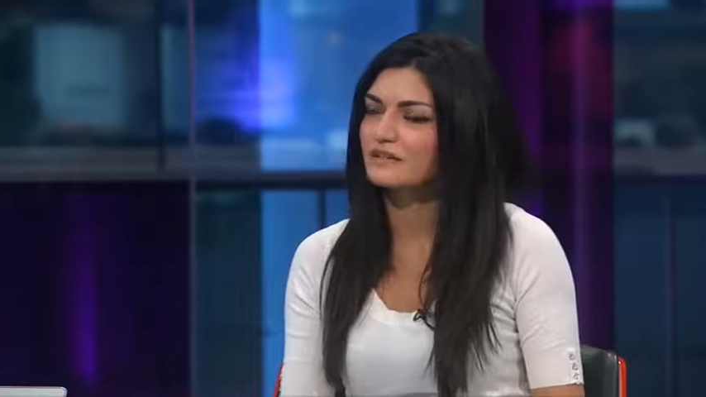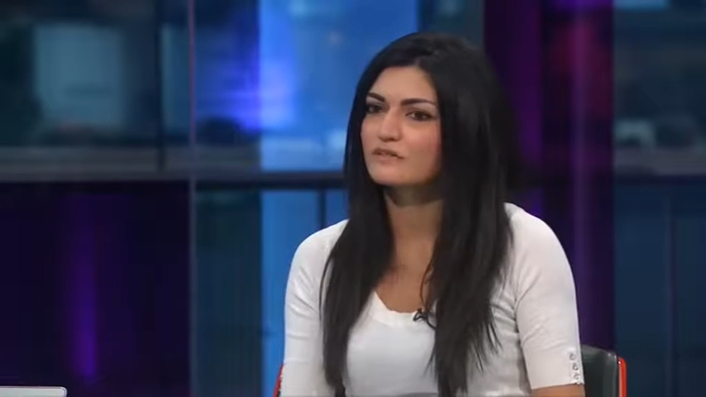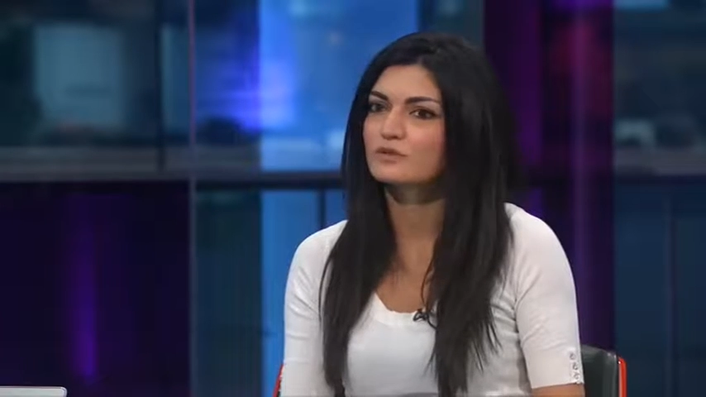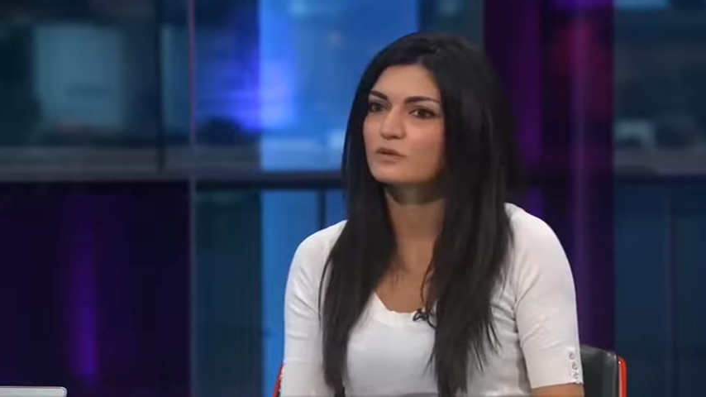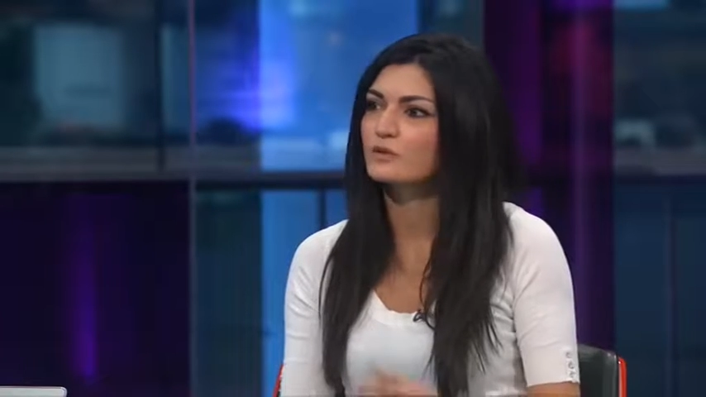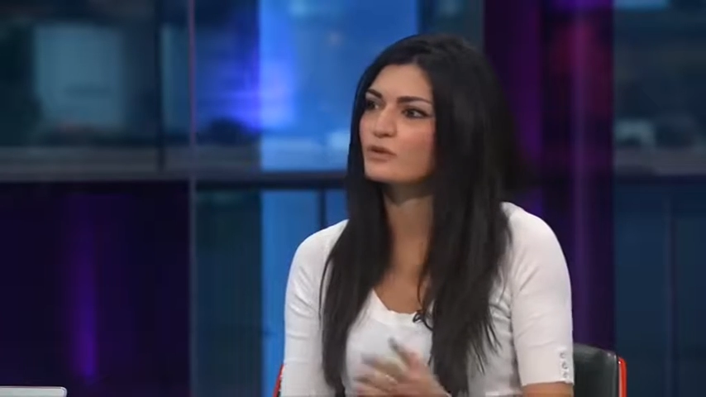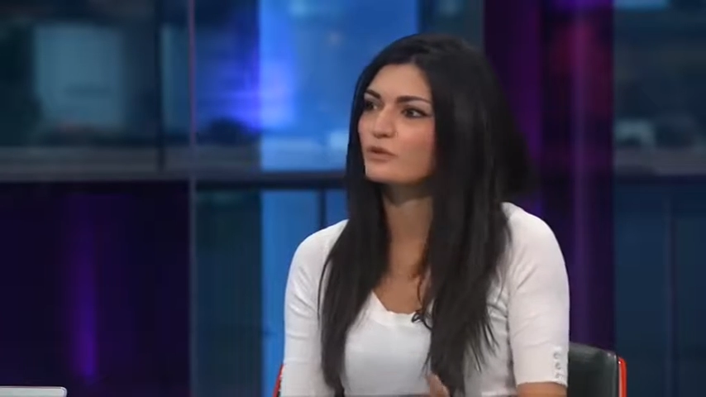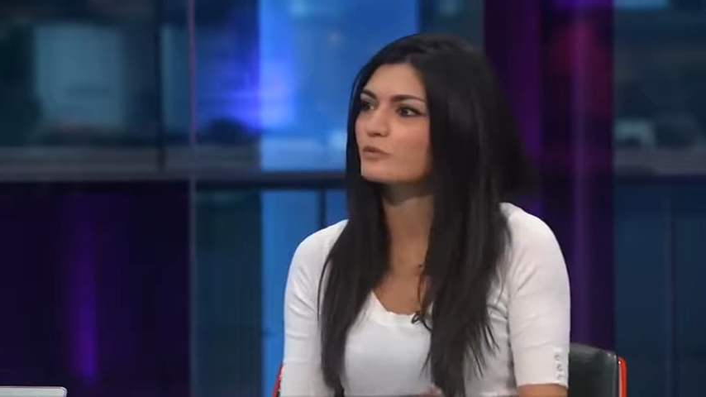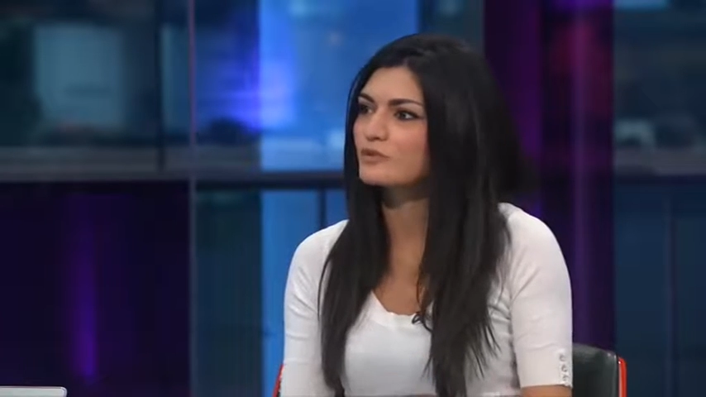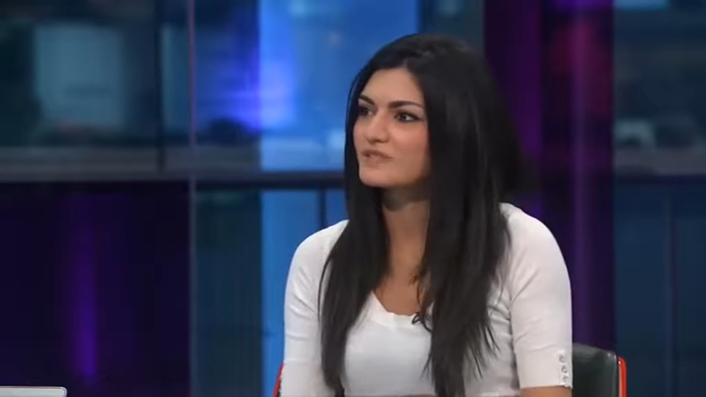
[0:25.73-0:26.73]
even on a
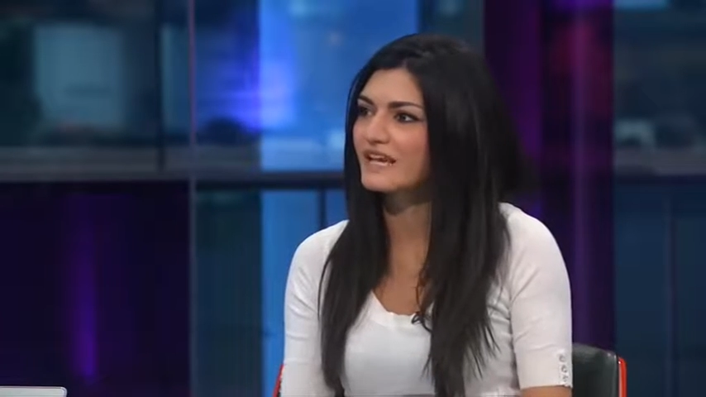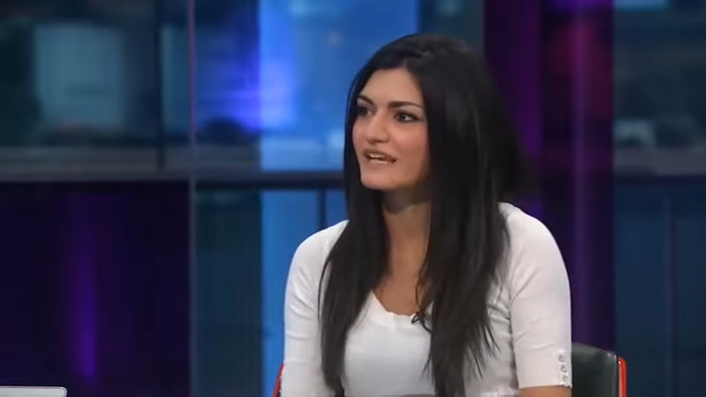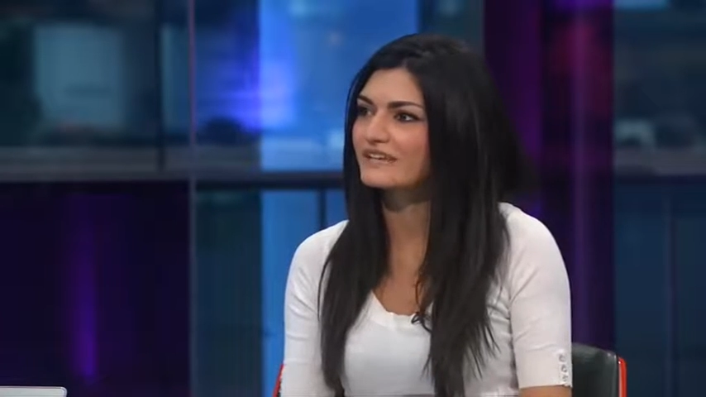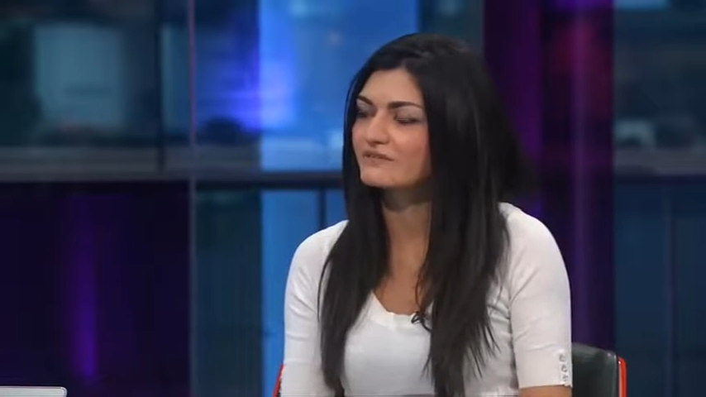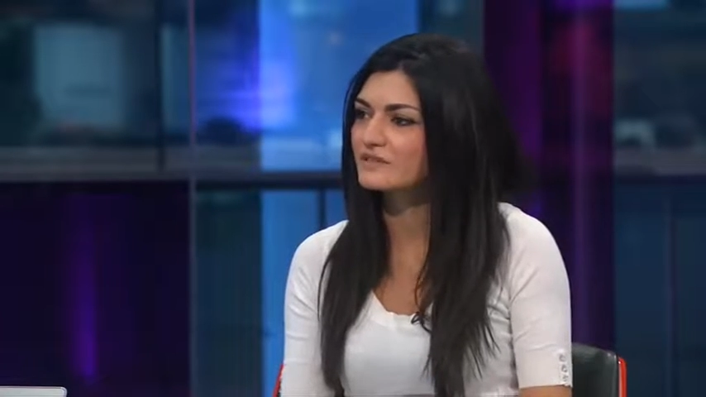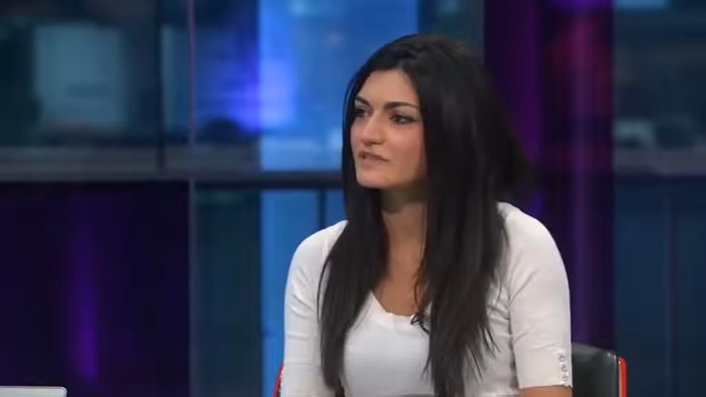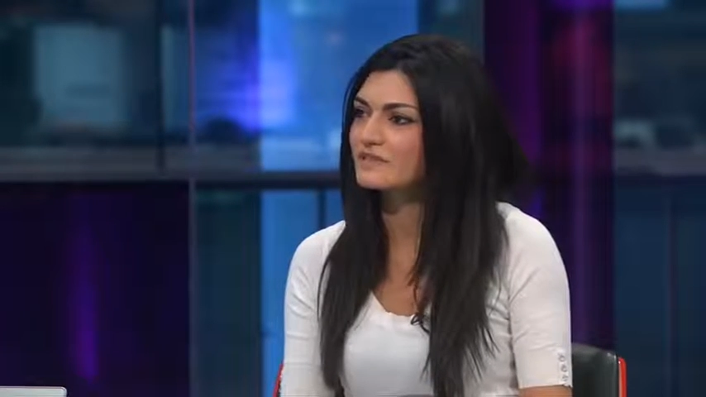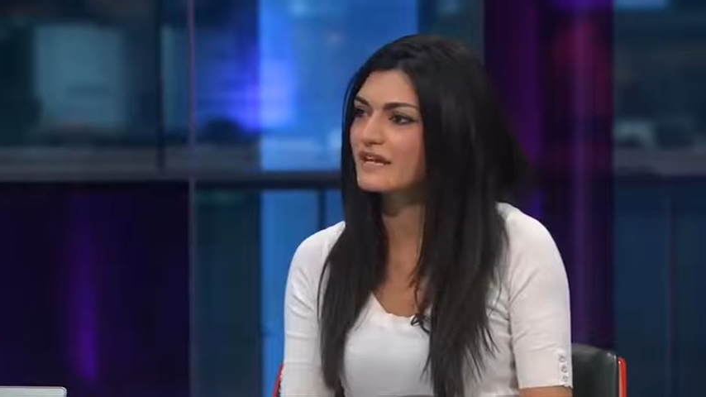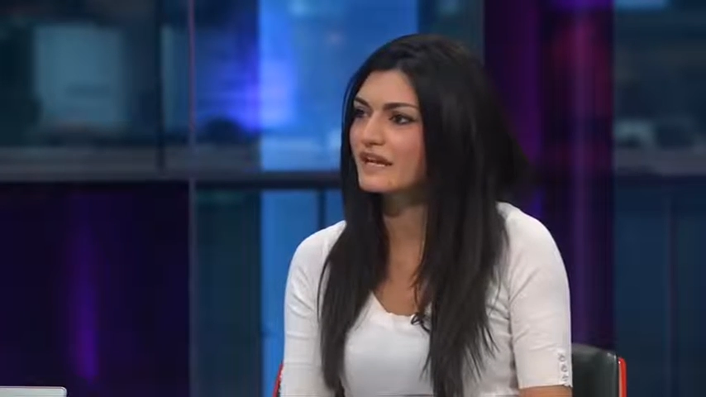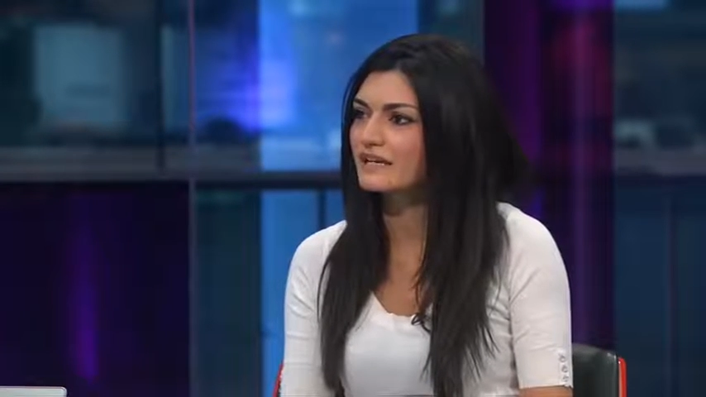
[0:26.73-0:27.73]
normal day, even
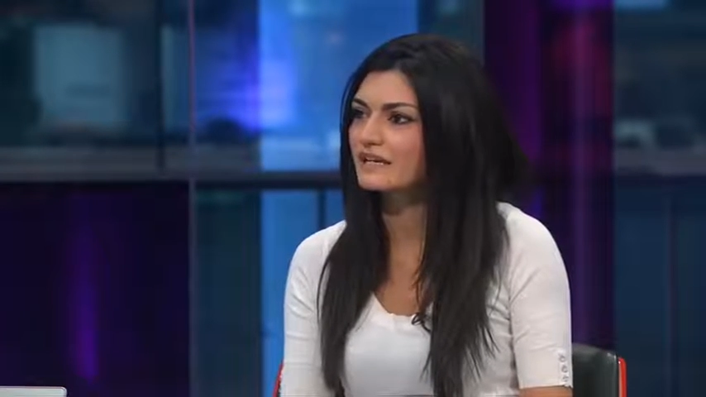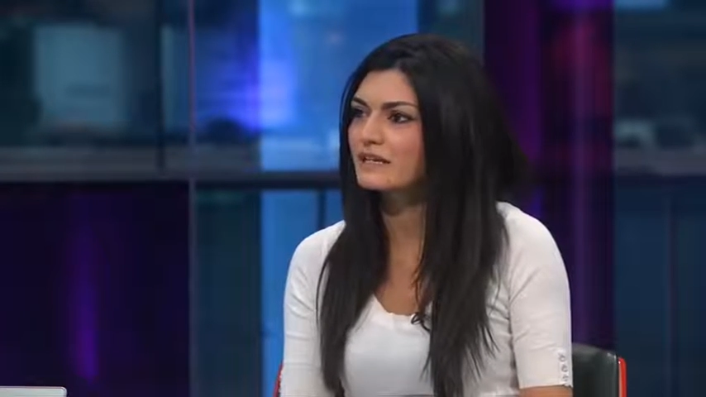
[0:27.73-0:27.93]
today.